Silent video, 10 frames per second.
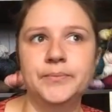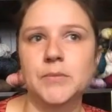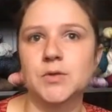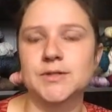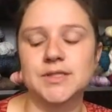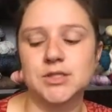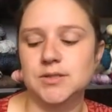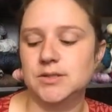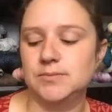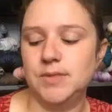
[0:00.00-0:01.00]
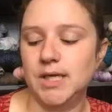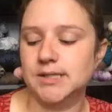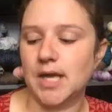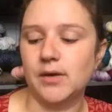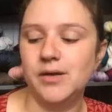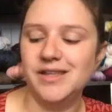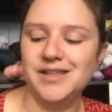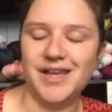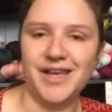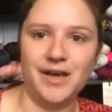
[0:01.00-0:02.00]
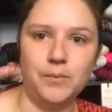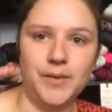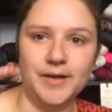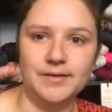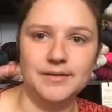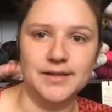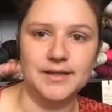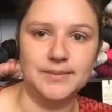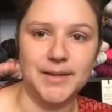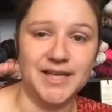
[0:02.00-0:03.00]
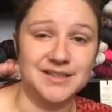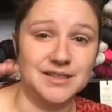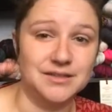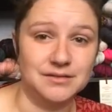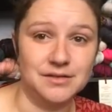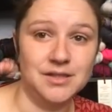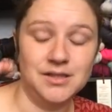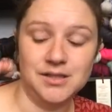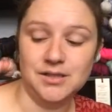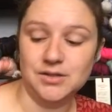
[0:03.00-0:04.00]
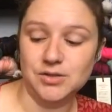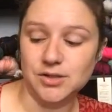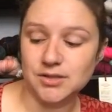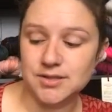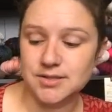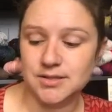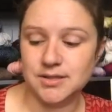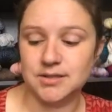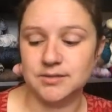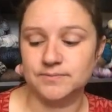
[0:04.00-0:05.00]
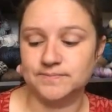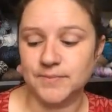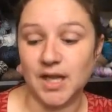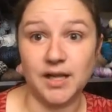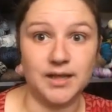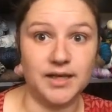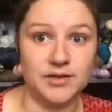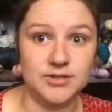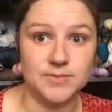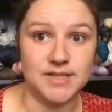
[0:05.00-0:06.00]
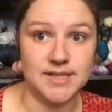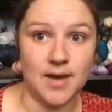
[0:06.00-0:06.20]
mostly just because I really like how the panda looks, and I like how it spins